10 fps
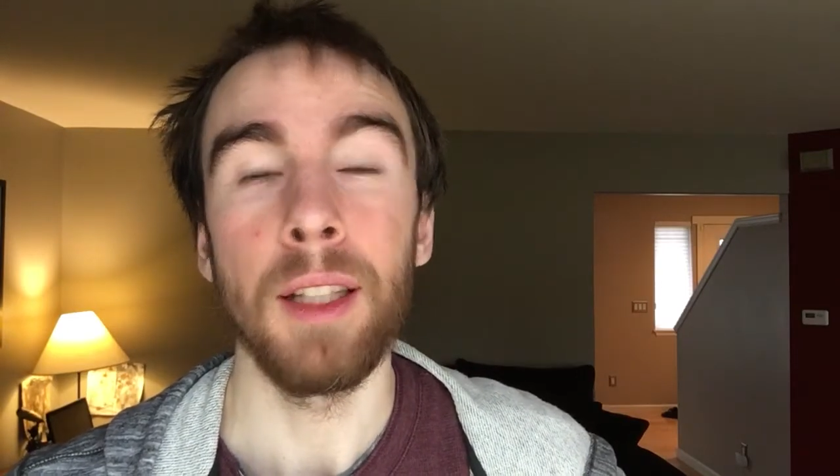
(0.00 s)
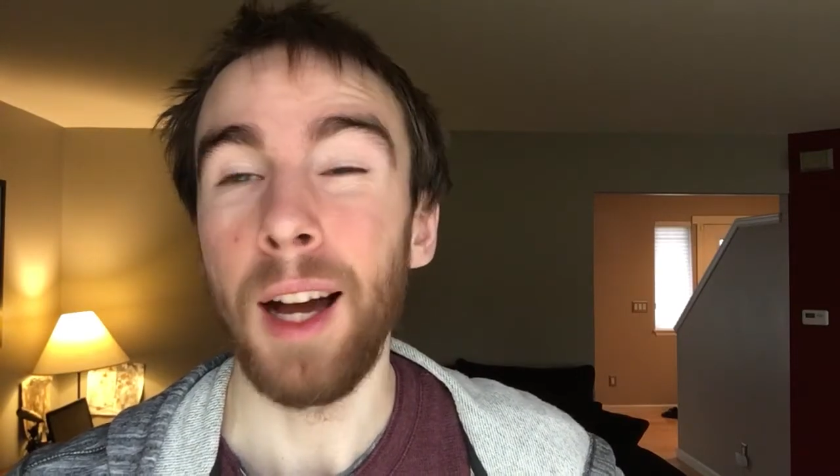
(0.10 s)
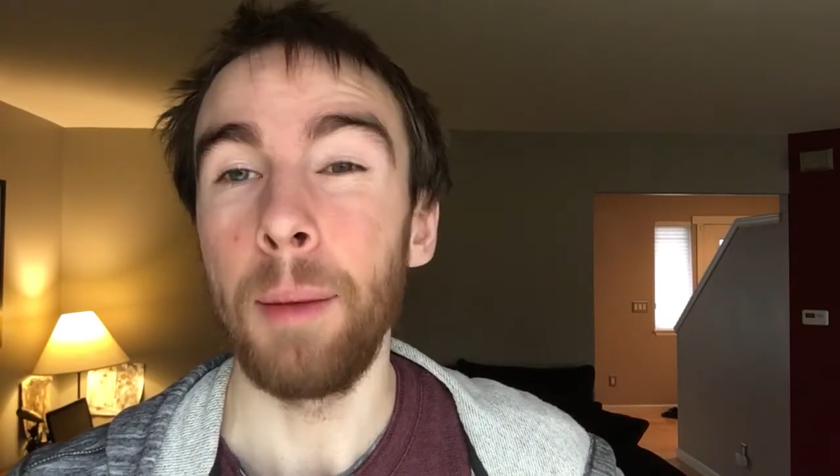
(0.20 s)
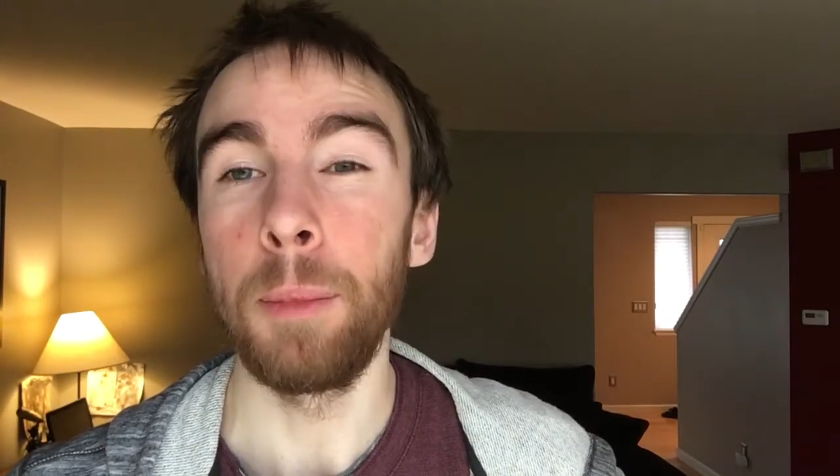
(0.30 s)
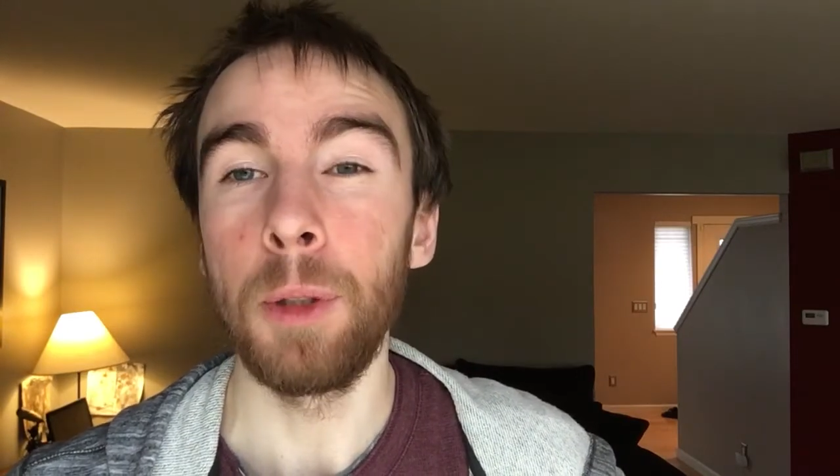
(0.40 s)

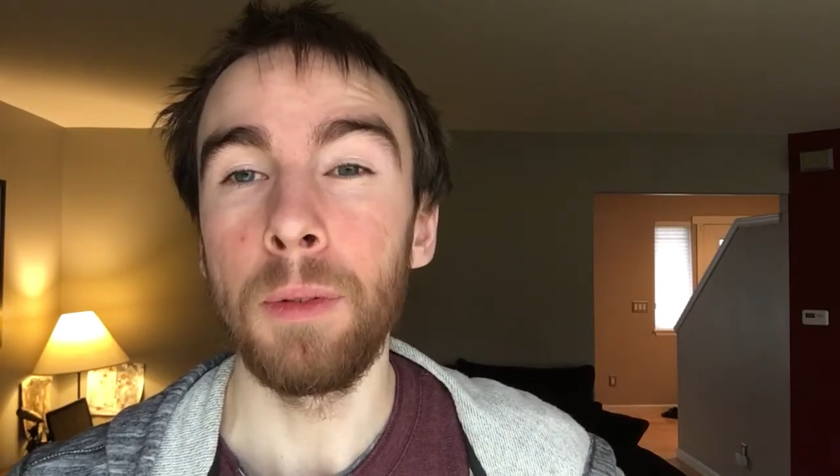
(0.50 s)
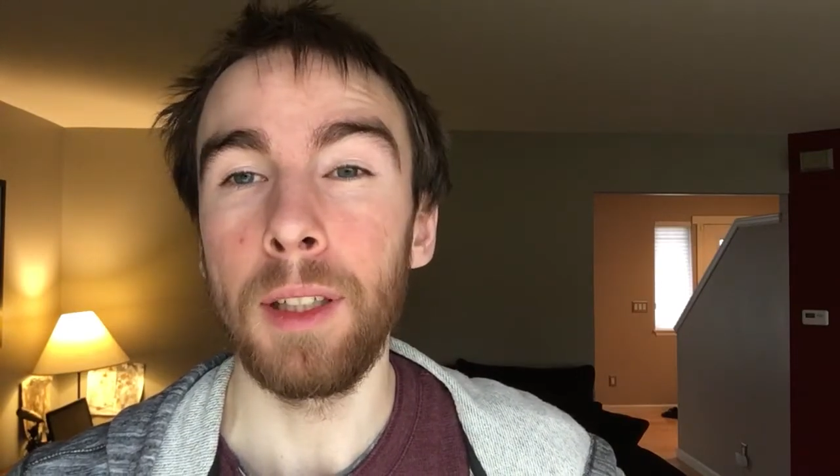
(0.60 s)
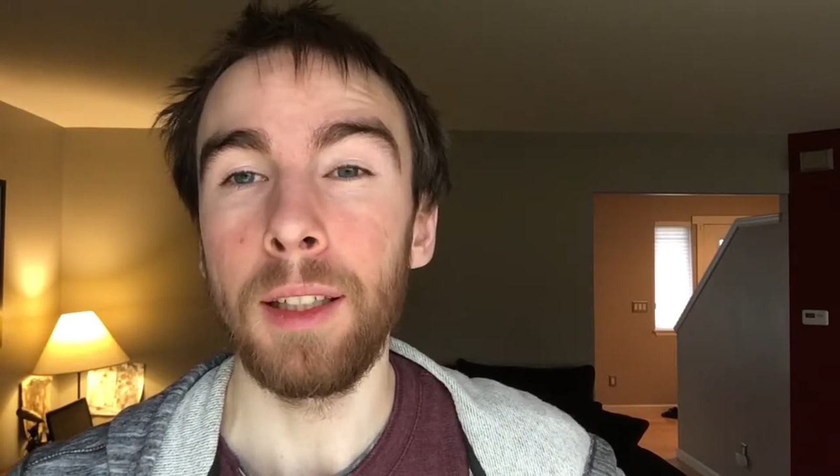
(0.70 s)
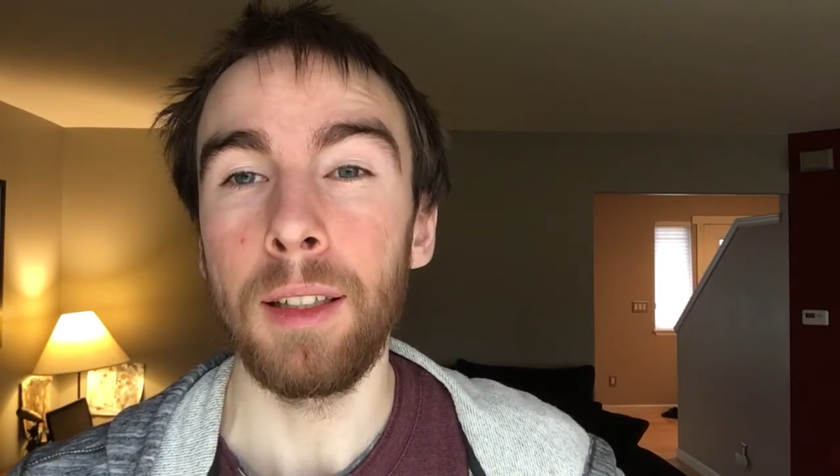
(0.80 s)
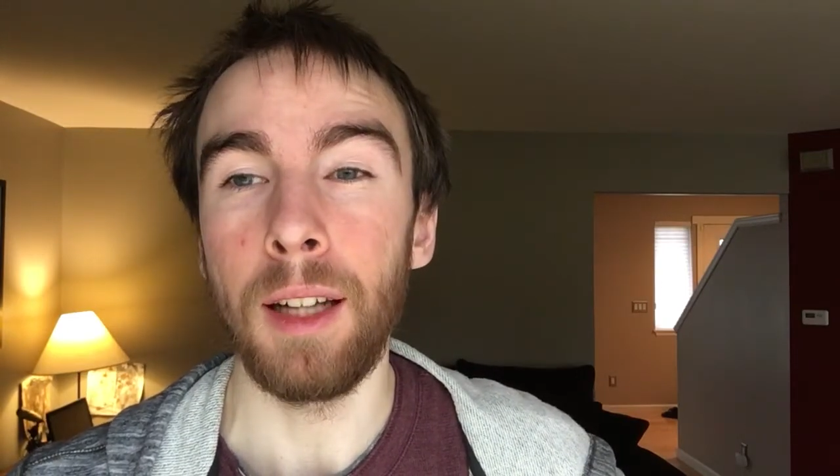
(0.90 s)
not
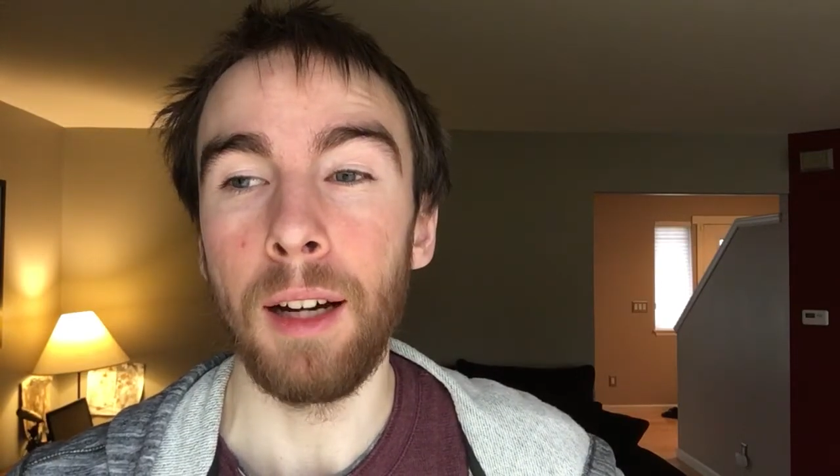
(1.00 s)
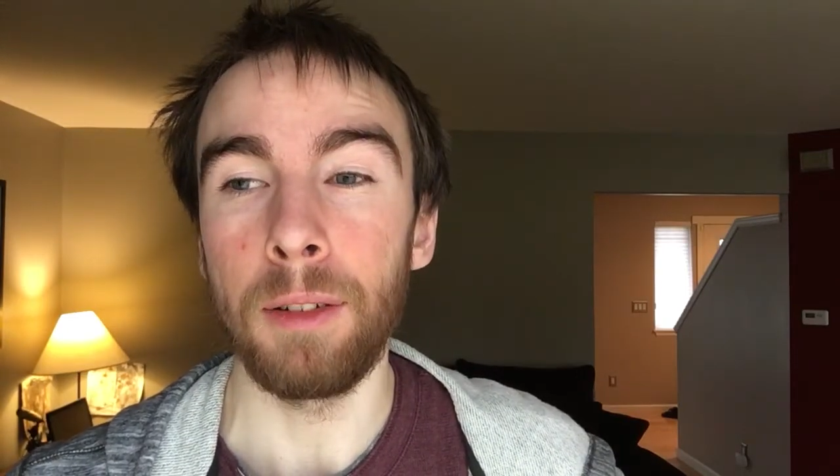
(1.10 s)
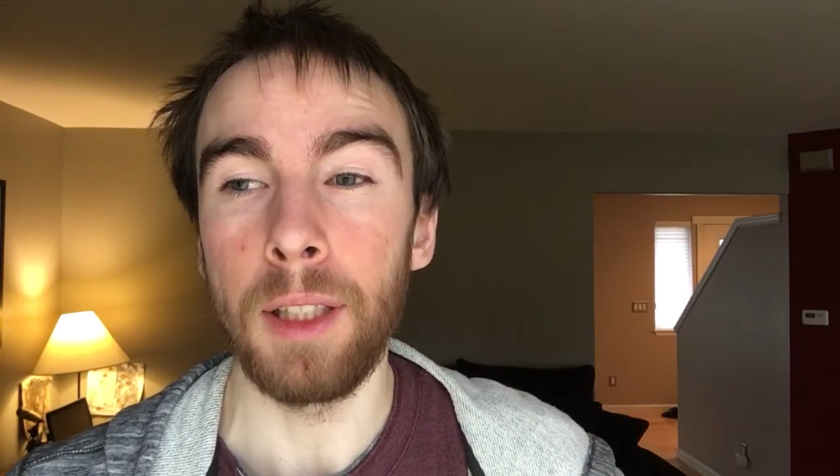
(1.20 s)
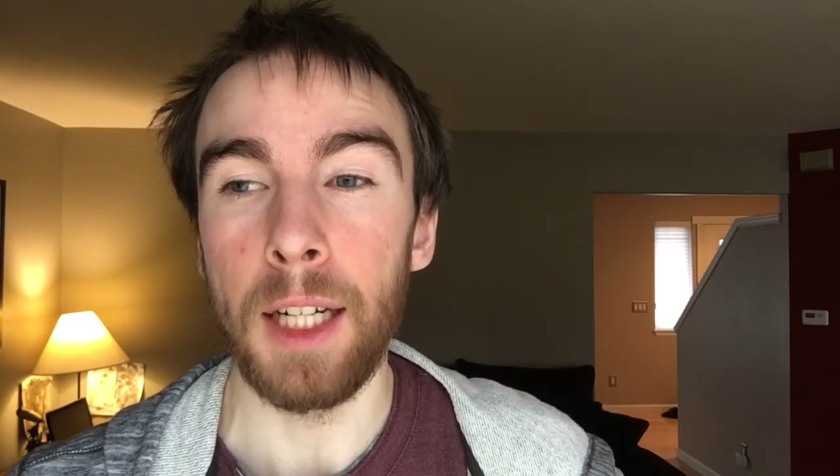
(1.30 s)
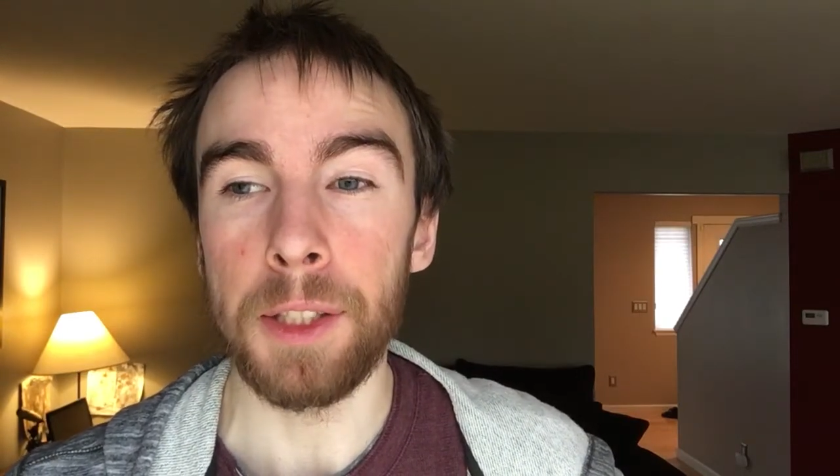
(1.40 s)
moving, not
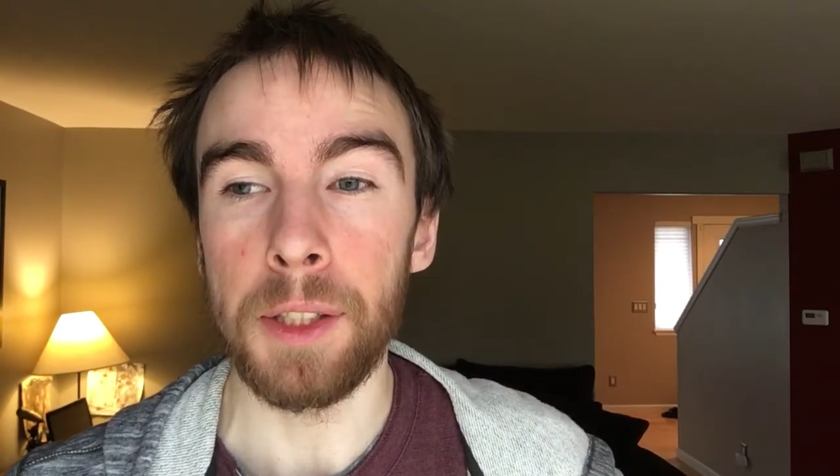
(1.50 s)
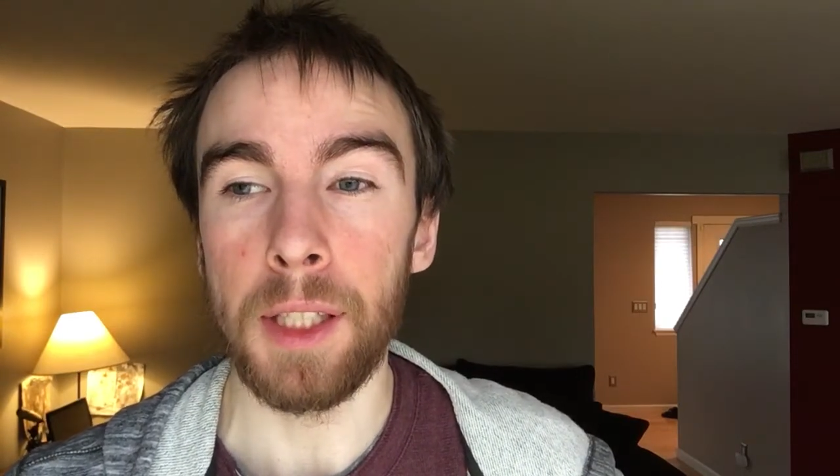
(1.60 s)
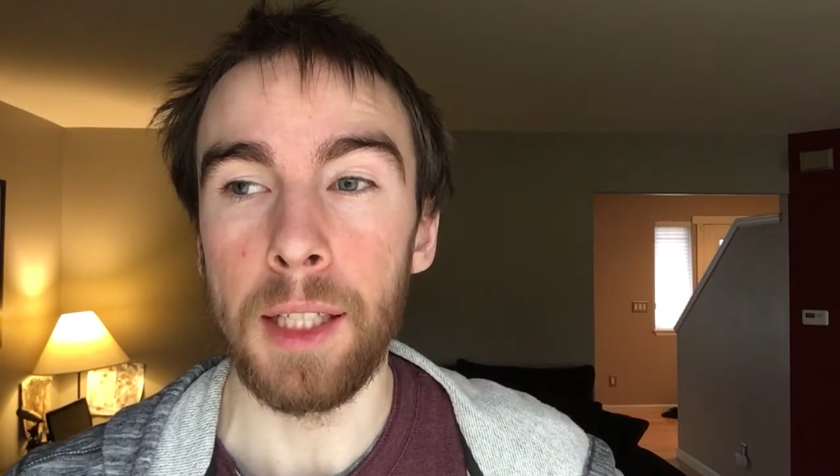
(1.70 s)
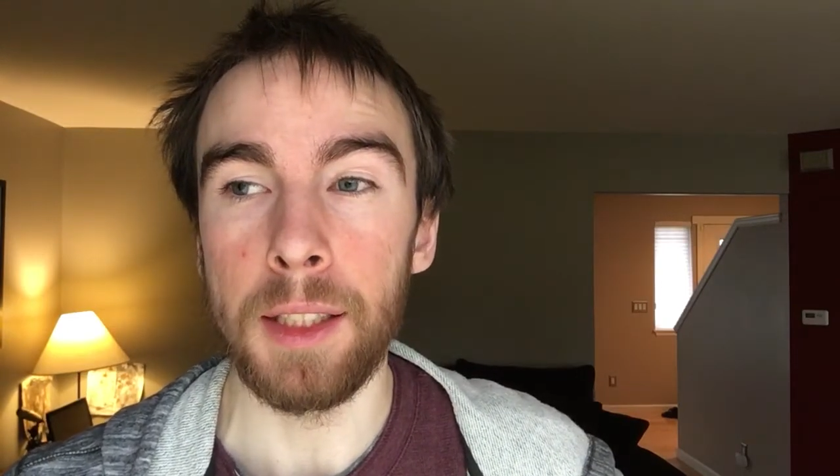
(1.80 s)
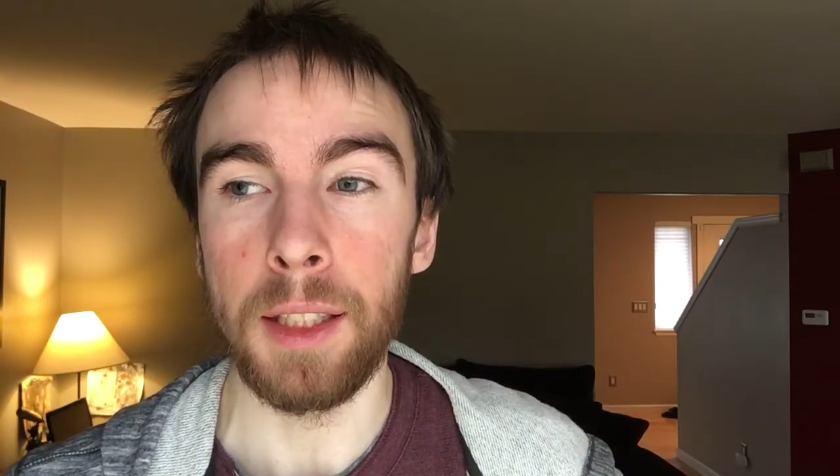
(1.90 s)
really
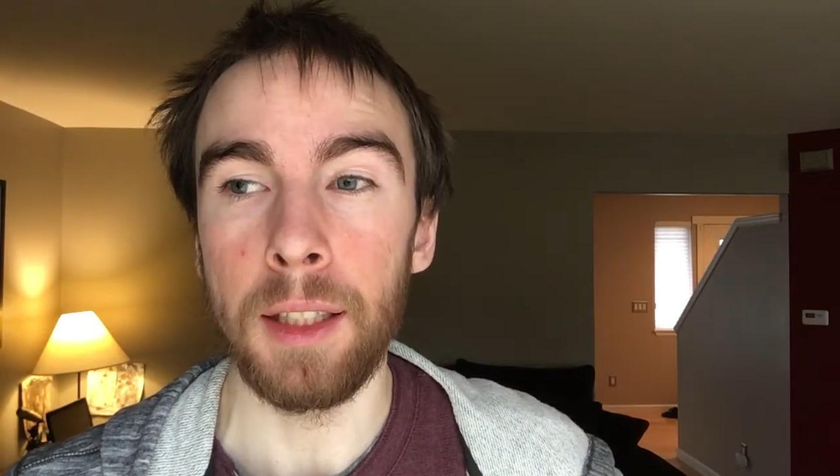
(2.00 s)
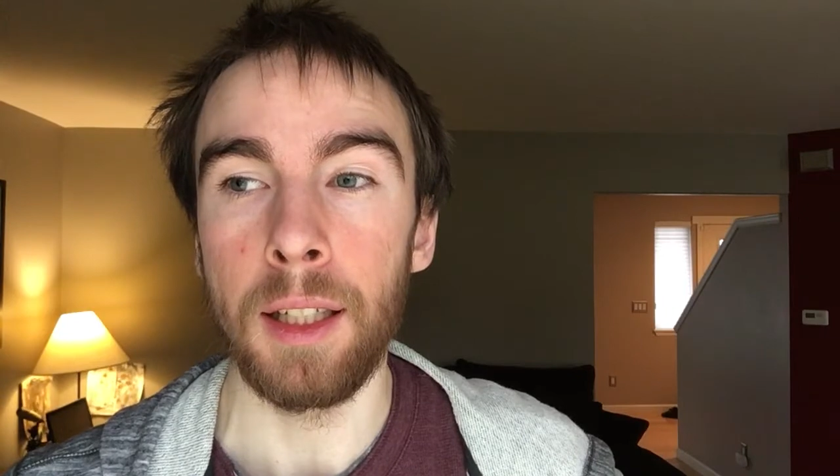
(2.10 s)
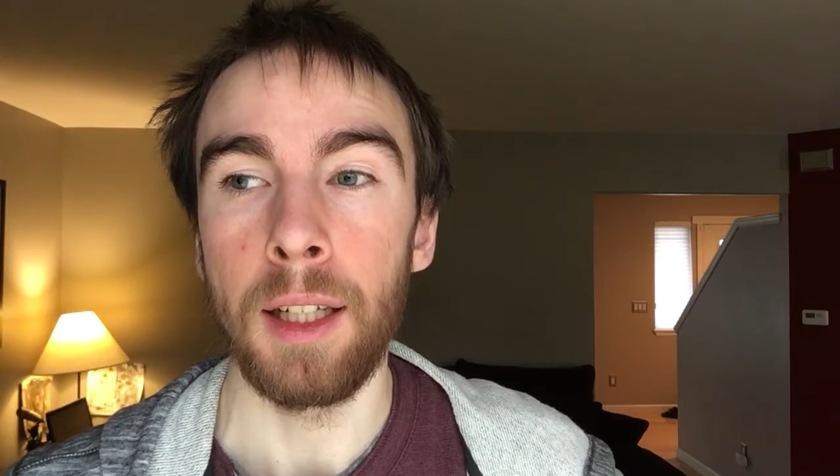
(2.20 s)
exercising.